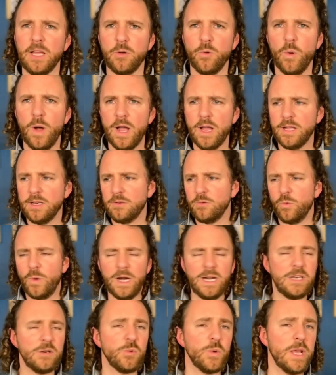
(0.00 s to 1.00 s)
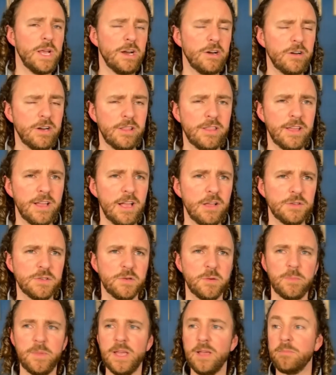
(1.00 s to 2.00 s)
Why didn't we hear anything else
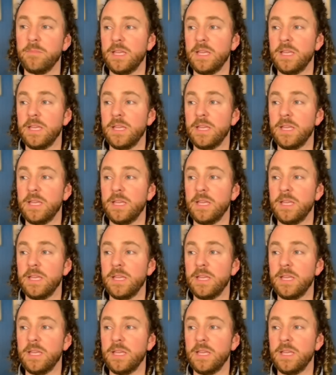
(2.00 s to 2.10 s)
from him?